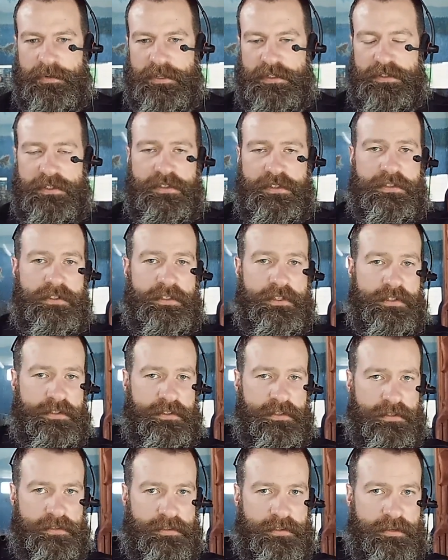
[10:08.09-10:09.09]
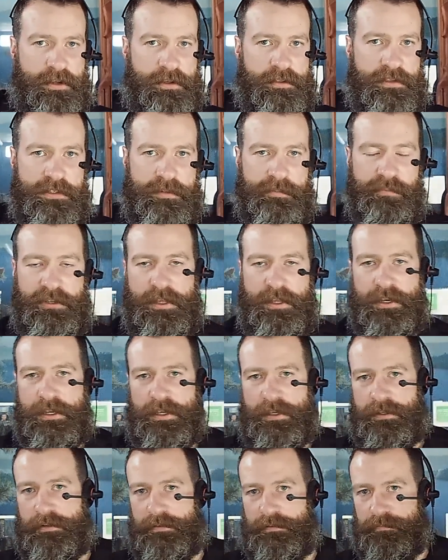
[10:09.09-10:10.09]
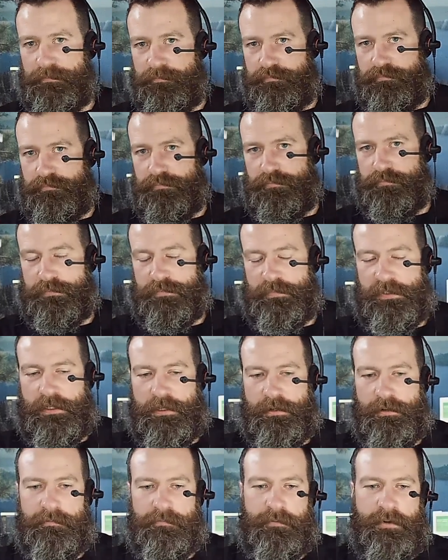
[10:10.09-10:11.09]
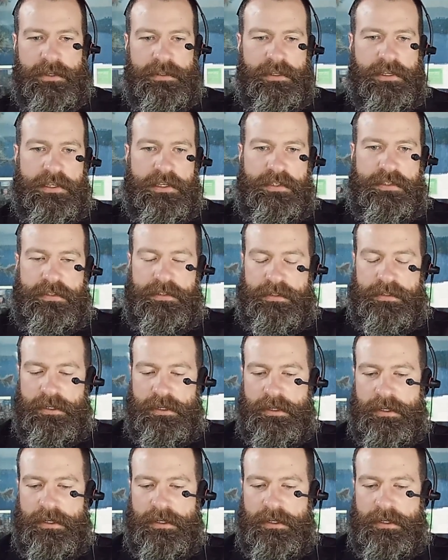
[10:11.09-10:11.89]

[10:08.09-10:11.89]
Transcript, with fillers: It's just install this plugin, you know, run this